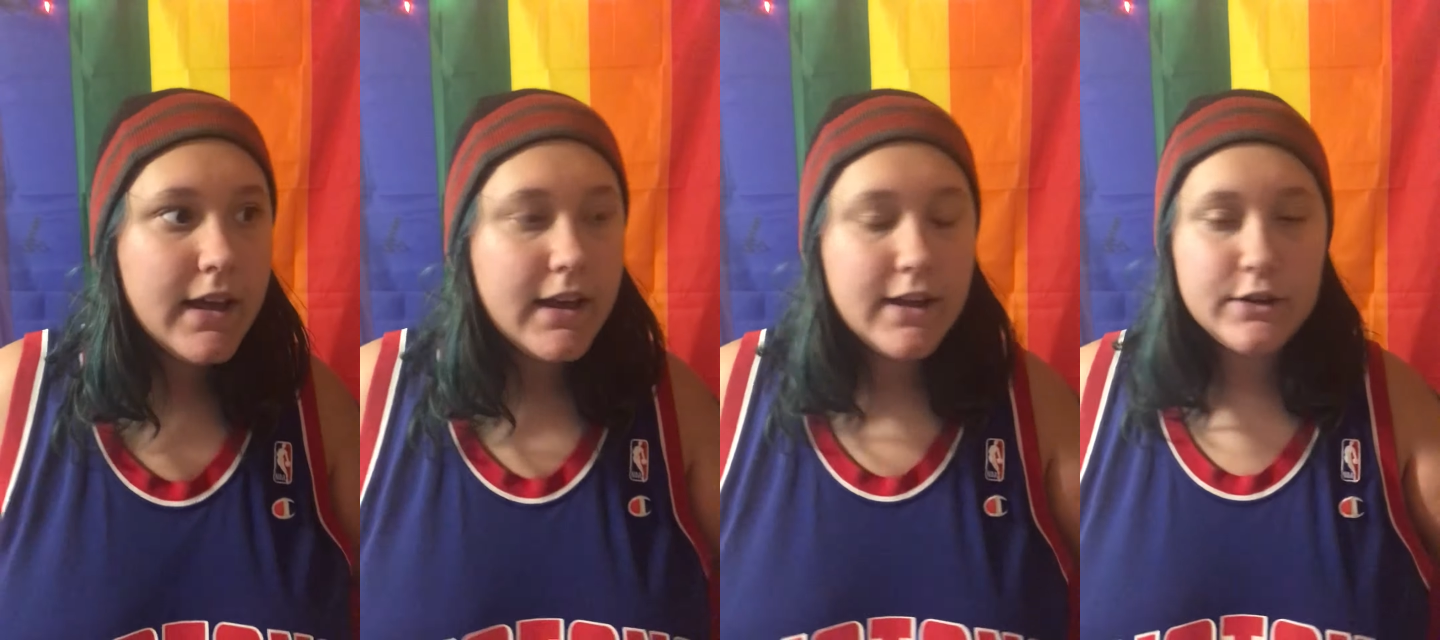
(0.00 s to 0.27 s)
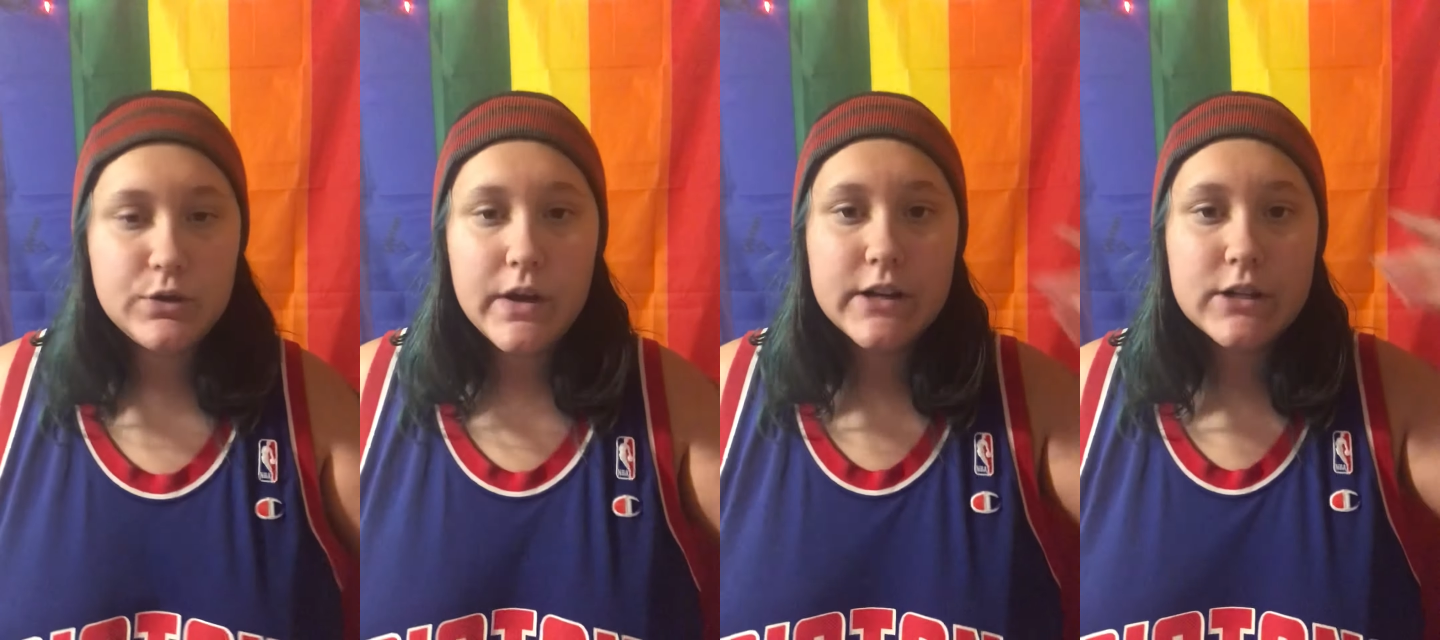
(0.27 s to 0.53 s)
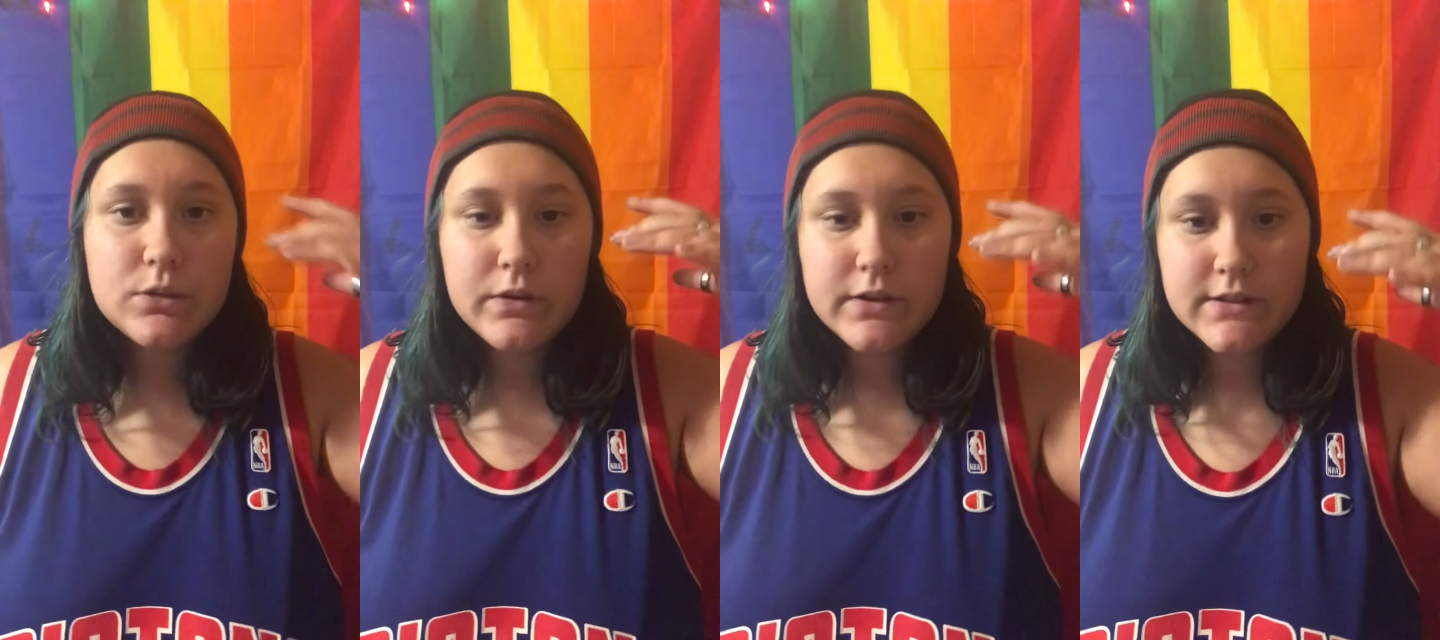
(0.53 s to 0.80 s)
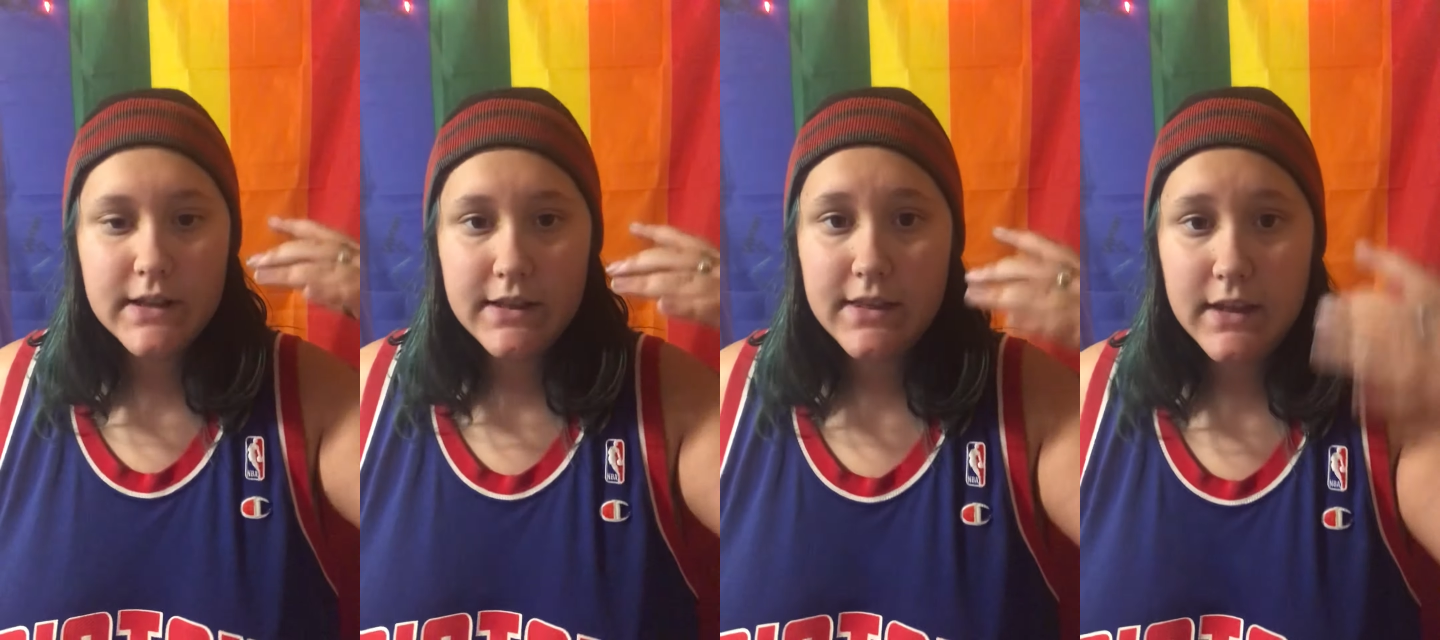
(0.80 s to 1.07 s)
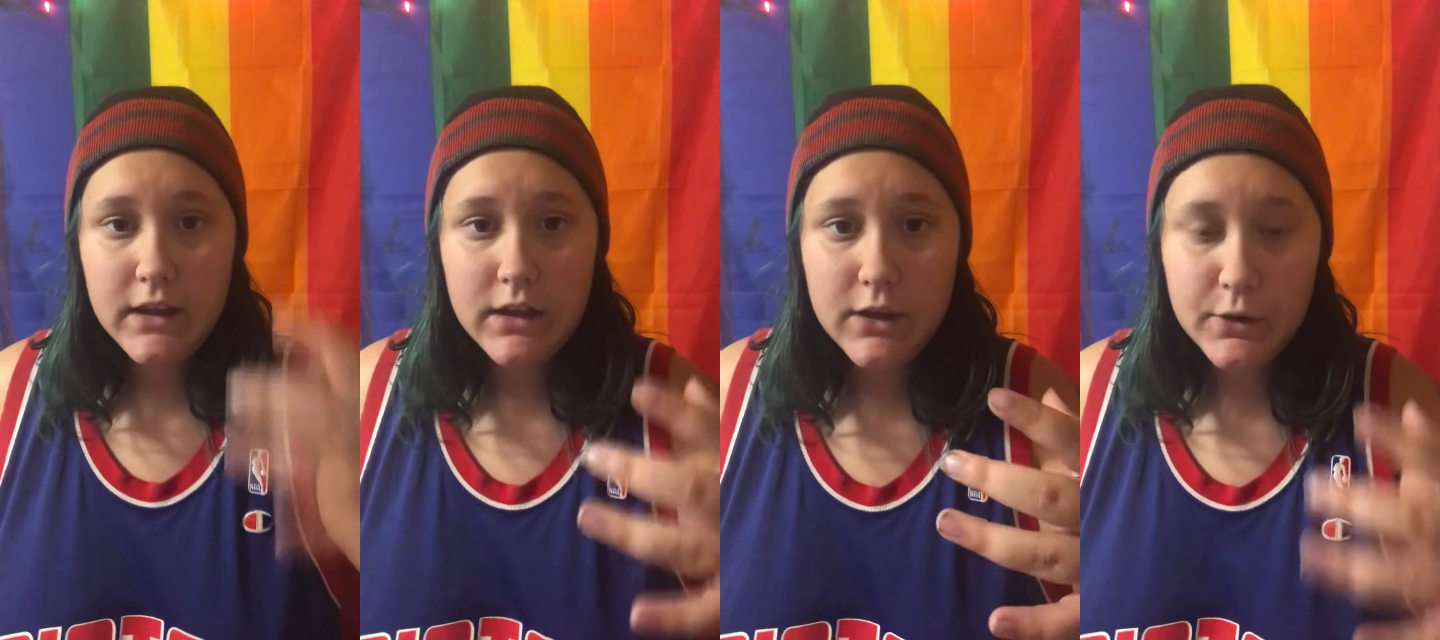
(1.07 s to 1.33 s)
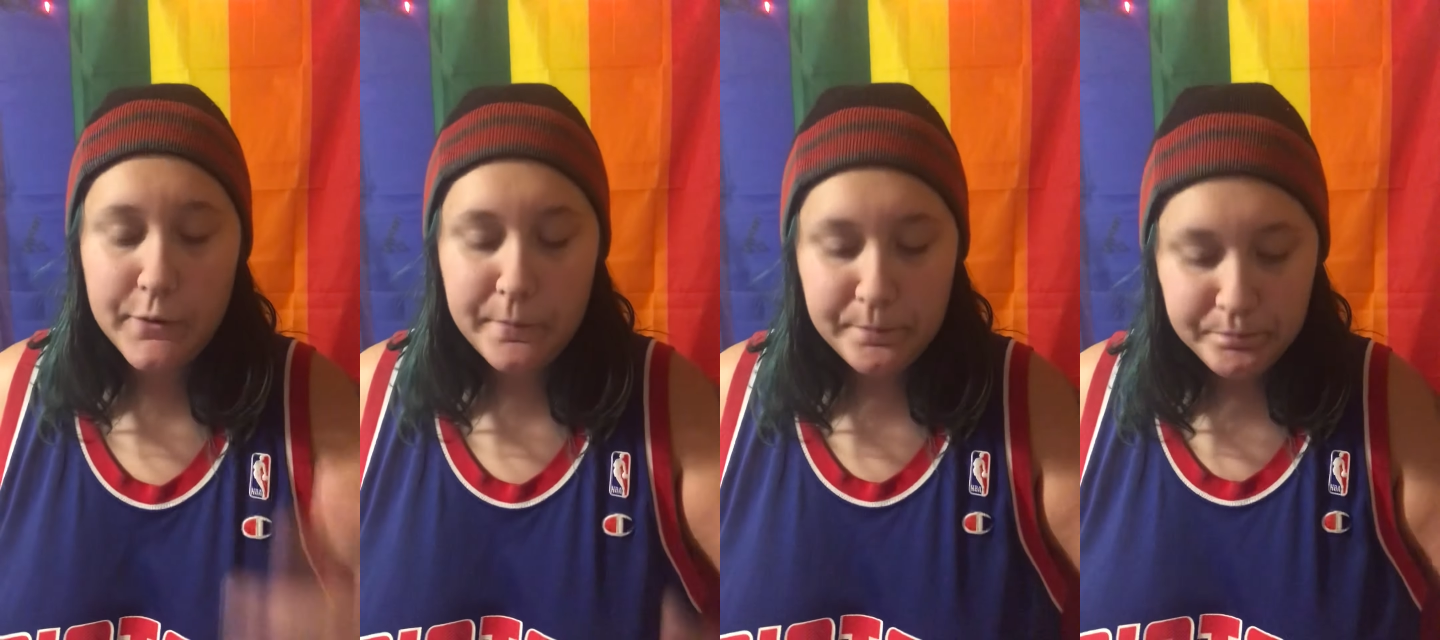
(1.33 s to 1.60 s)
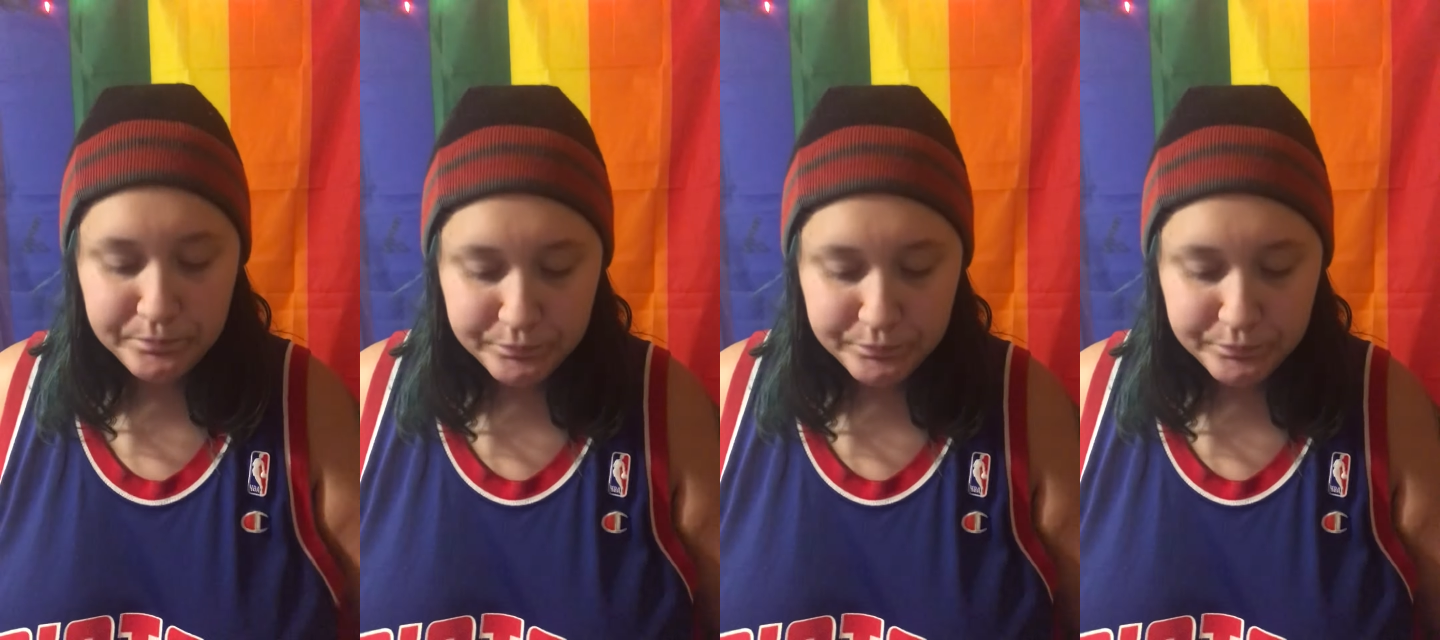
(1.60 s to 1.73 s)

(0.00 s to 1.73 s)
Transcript: And so I just want to say thank you.